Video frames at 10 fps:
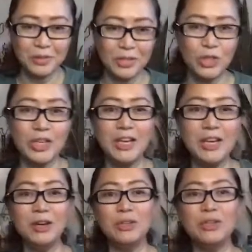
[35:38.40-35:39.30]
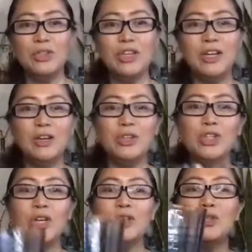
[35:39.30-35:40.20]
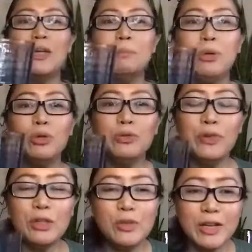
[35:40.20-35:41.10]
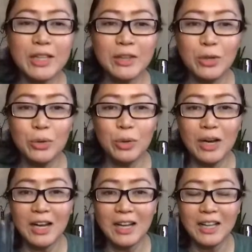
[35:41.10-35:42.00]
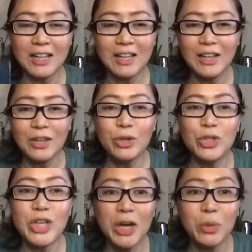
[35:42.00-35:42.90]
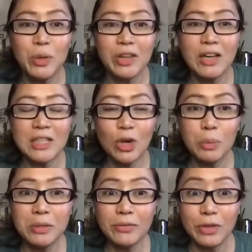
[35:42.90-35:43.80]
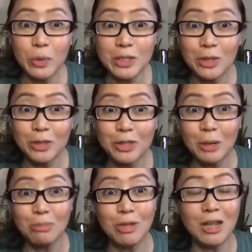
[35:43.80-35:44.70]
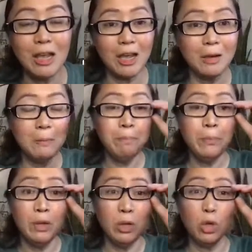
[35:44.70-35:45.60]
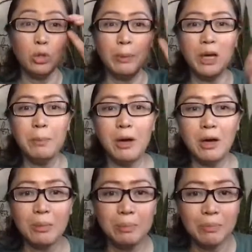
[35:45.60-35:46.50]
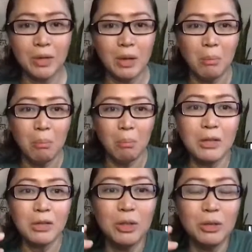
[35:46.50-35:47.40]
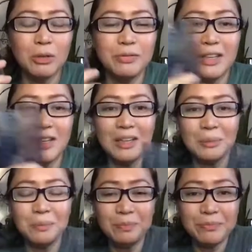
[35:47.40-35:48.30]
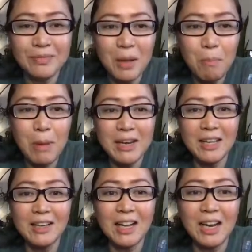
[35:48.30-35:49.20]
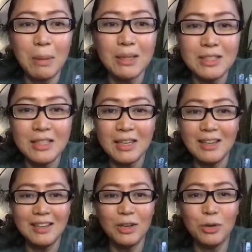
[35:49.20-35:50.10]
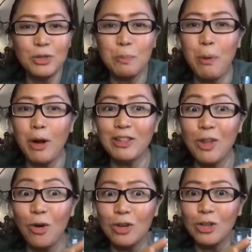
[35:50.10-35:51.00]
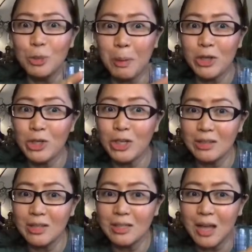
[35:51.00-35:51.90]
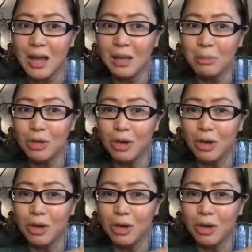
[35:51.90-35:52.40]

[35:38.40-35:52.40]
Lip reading: Cheers. Cheers. Cheers to that beautiful drink that you shared with us. I hope the viewers learned something. And, to pick up a bottle of Manil Calamansi, support local, especially at this time.